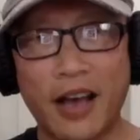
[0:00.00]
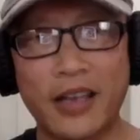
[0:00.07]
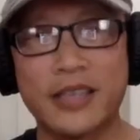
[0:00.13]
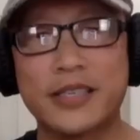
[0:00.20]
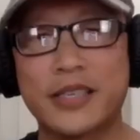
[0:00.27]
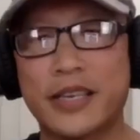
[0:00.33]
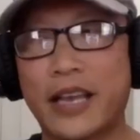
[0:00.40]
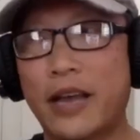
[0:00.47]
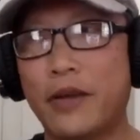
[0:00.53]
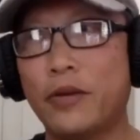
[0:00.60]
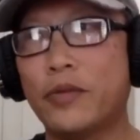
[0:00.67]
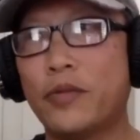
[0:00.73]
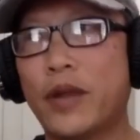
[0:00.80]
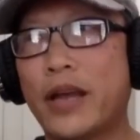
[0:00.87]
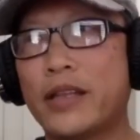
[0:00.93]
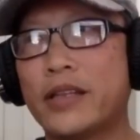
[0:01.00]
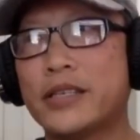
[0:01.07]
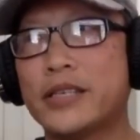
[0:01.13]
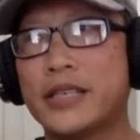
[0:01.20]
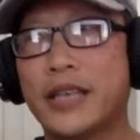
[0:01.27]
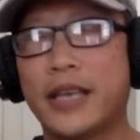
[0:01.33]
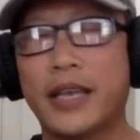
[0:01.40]
honestly i would rather
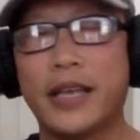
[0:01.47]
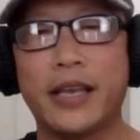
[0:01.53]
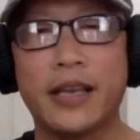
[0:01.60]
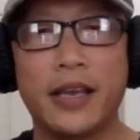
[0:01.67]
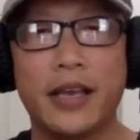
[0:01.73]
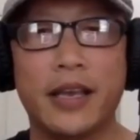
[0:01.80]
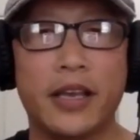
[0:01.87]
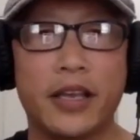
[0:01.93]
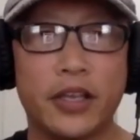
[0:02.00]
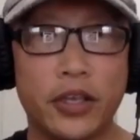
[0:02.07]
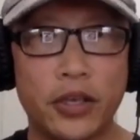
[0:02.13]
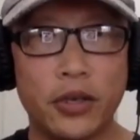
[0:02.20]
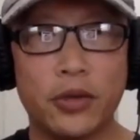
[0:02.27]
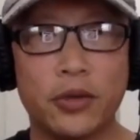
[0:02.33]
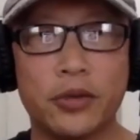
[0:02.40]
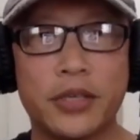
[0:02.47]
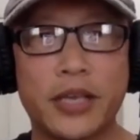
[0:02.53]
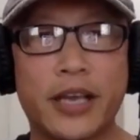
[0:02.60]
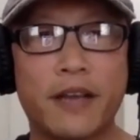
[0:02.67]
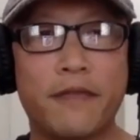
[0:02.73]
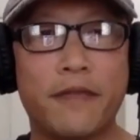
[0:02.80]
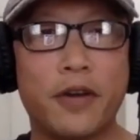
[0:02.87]
see you
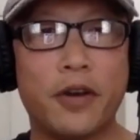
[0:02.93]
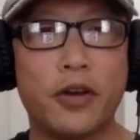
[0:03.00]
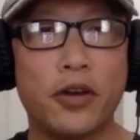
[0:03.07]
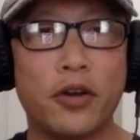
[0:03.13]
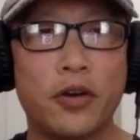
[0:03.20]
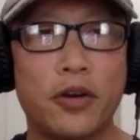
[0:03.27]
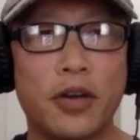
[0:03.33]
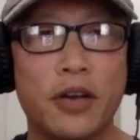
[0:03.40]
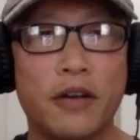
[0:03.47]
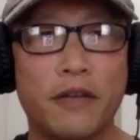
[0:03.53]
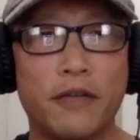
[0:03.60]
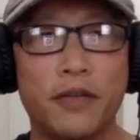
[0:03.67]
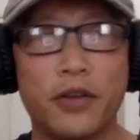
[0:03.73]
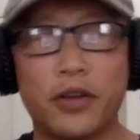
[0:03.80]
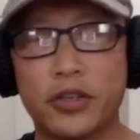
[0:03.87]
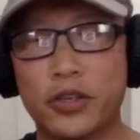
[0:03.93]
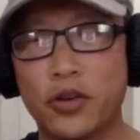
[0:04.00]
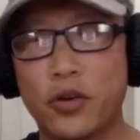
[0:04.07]
take a photo of your